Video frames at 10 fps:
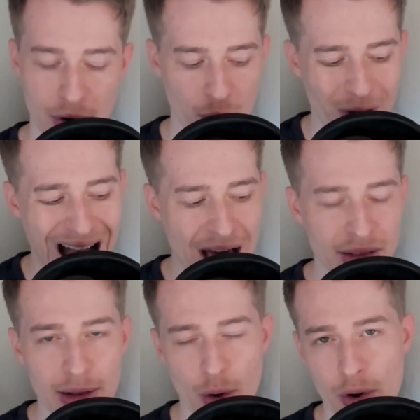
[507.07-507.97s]
You've
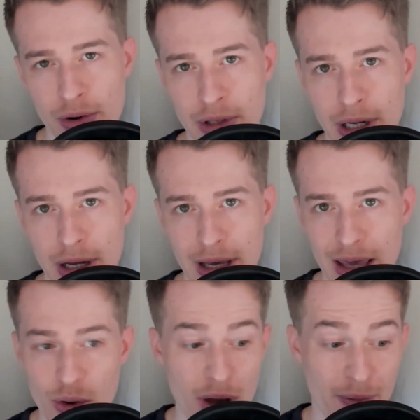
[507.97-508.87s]
unlearned, either you have